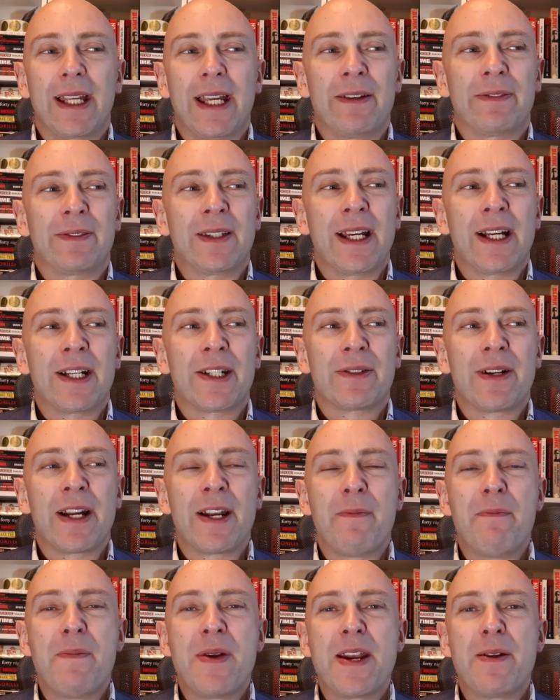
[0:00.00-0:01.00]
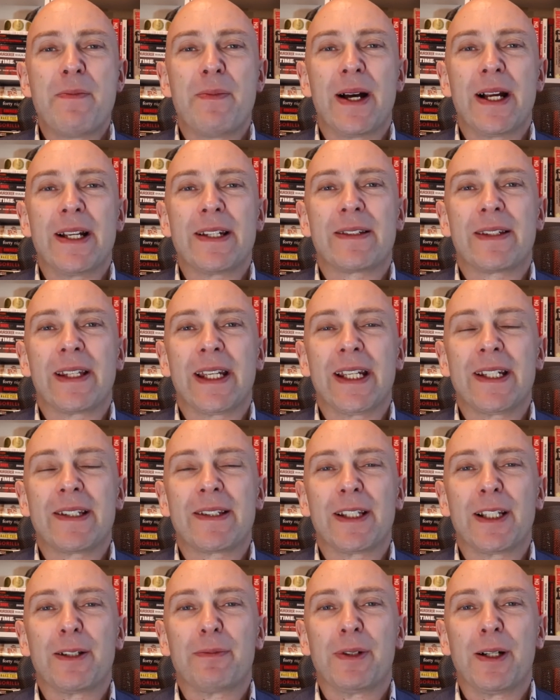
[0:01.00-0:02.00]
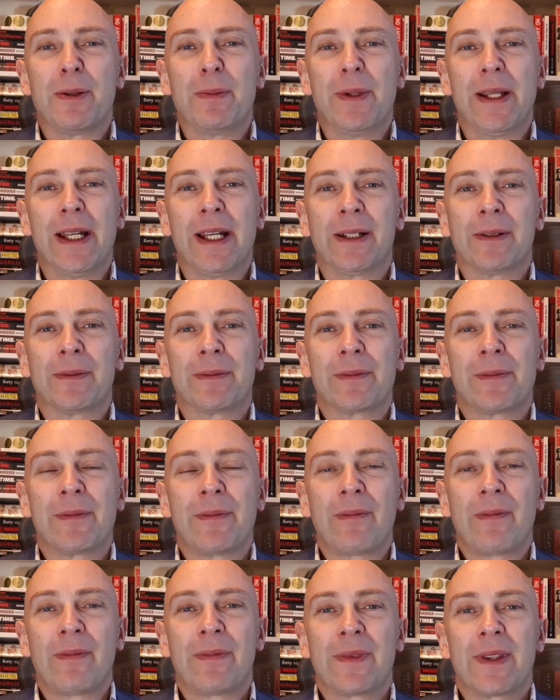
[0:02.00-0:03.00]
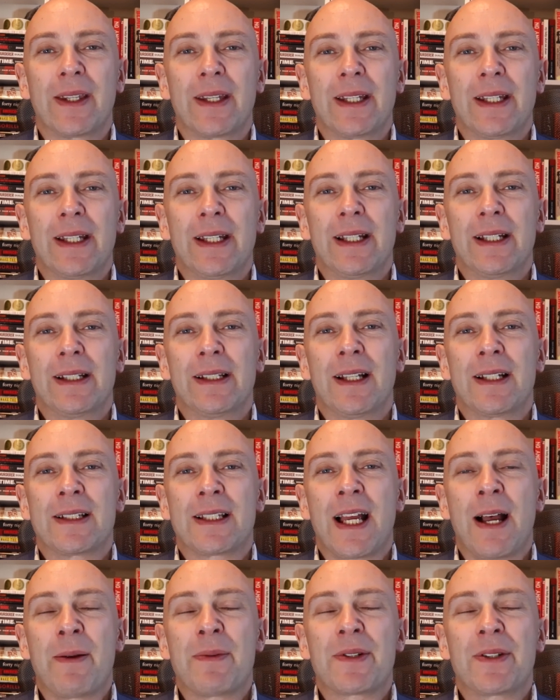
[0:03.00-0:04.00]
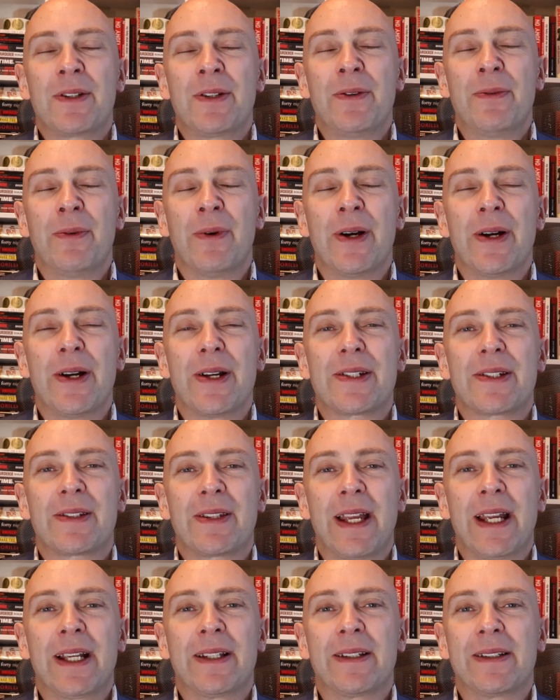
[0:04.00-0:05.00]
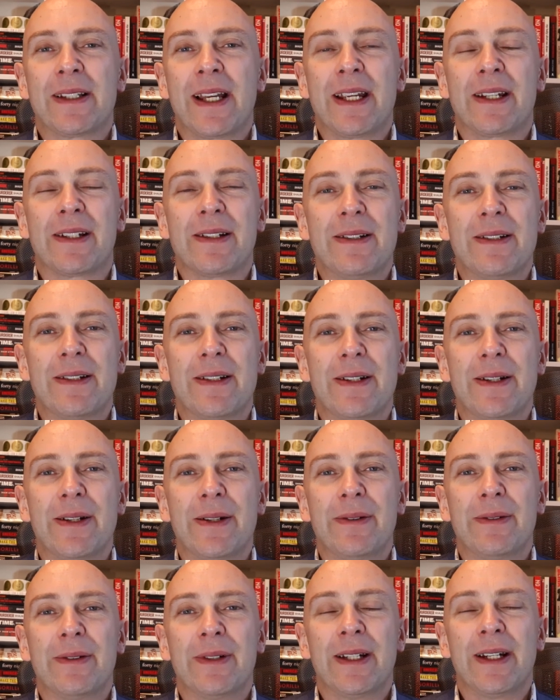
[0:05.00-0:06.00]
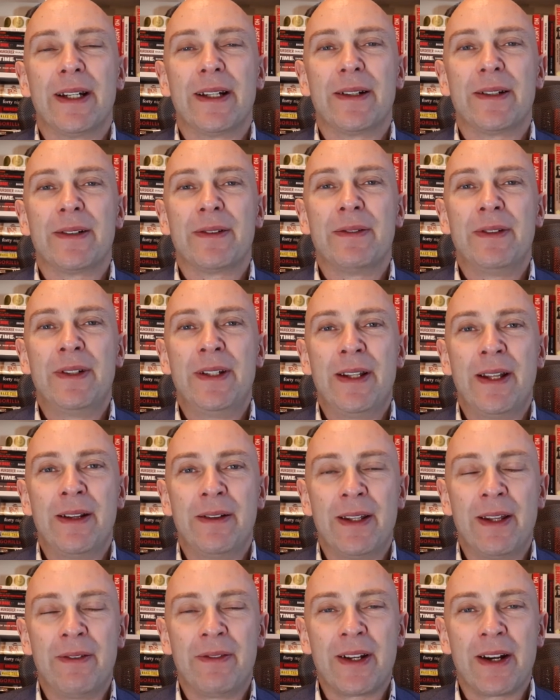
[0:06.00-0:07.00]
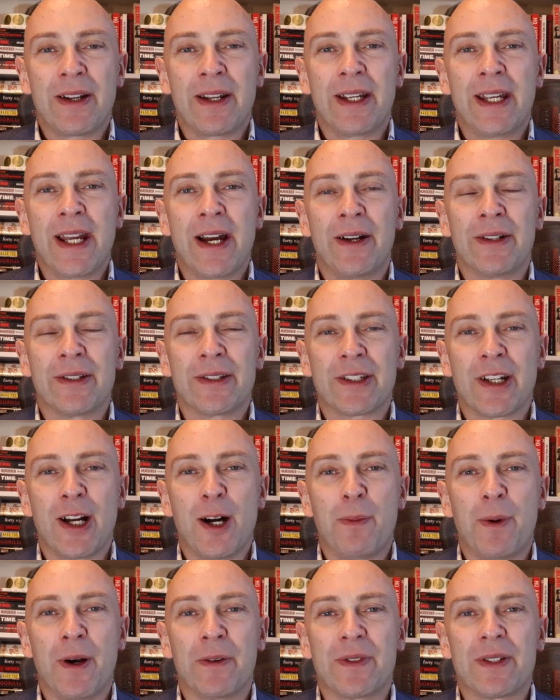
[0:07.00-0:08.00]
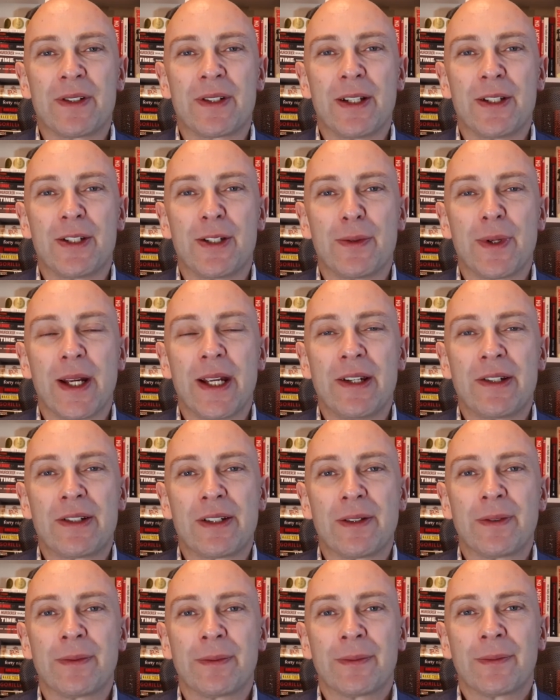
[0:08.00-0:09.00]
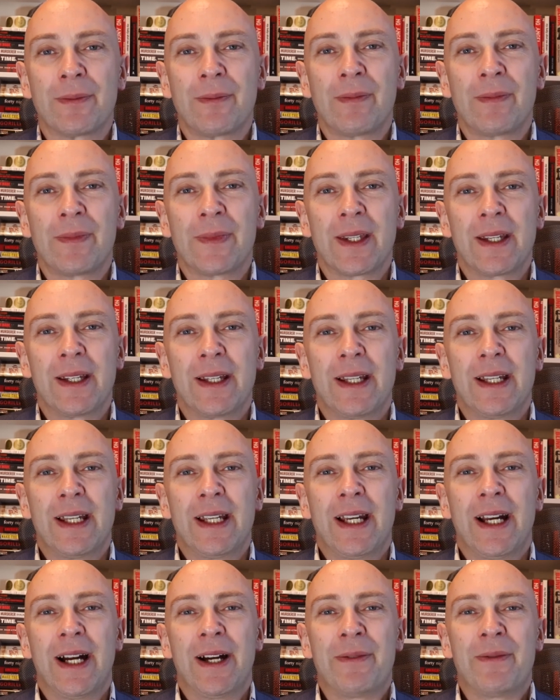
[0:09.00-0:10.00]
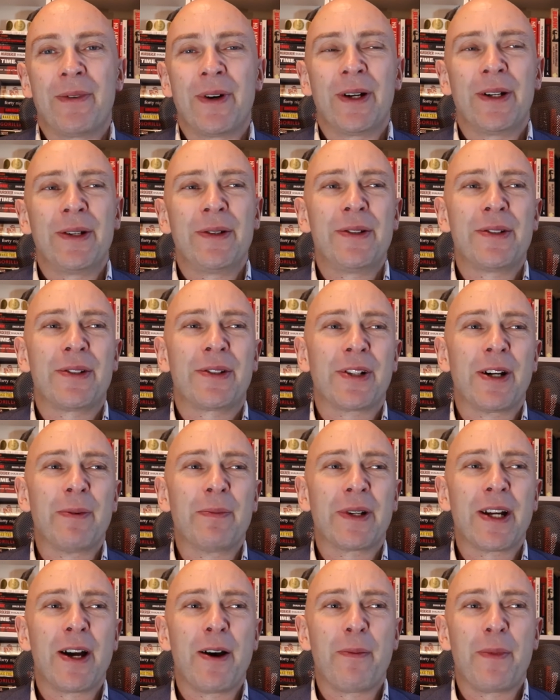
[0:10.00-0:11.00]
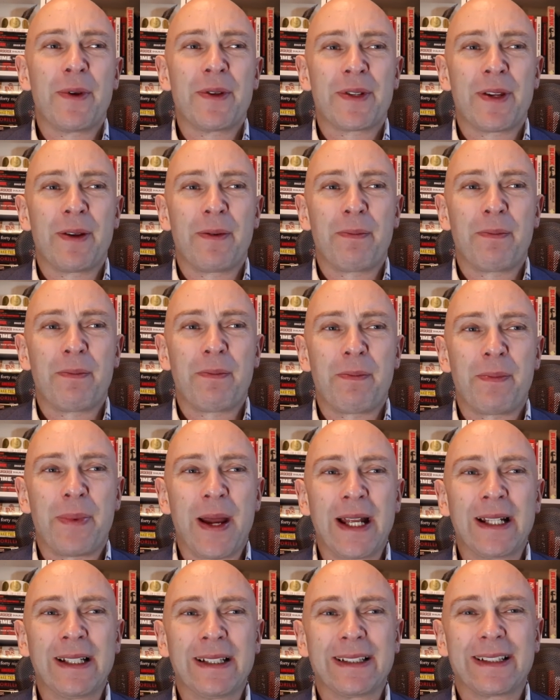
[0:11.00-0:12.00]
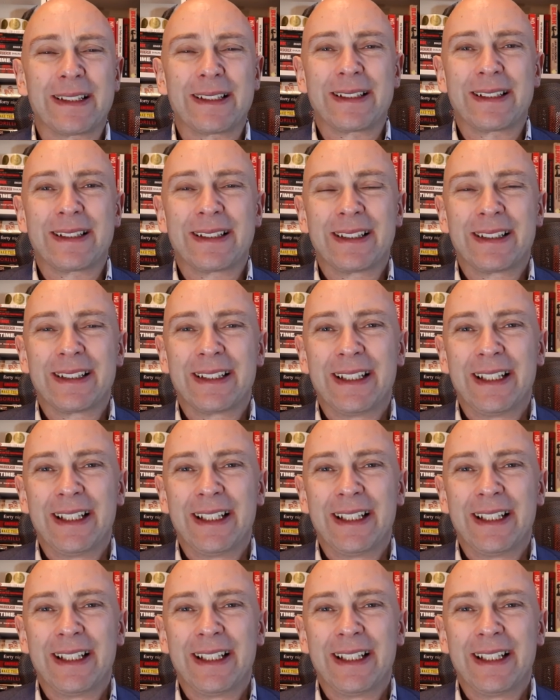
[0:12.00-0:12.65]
if they are trying to minimise things to the public, that's the absolute worst thing that they can do. They've got to get on top of the situation. And who's Trump got? Is it Pence?